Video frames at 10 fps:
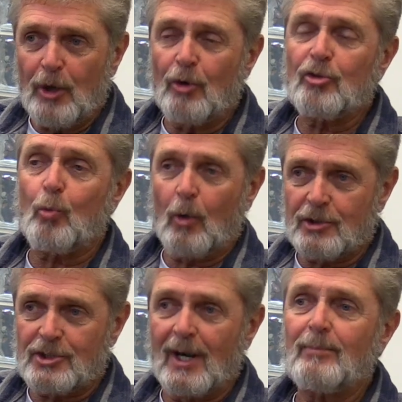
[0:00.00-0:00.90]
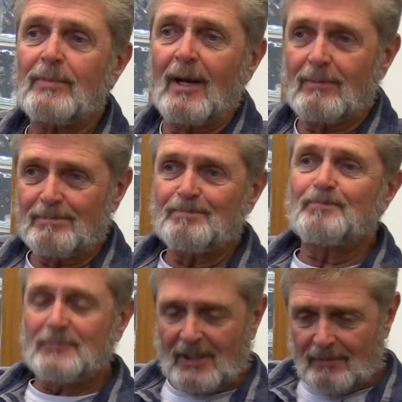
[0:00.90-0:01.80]

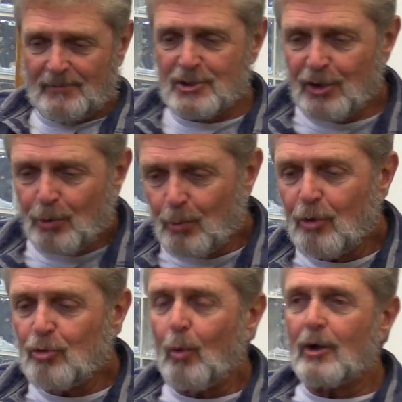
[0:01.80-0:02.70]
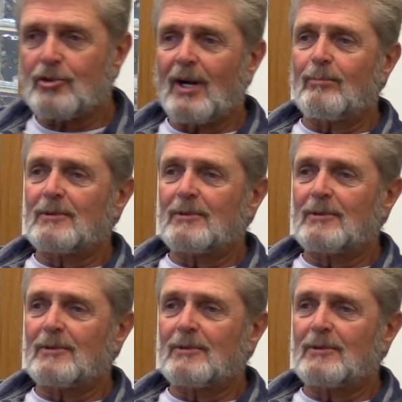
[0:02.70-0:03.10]
Fishingcareersworkshop. Yeah, Fishing Careers Workshop.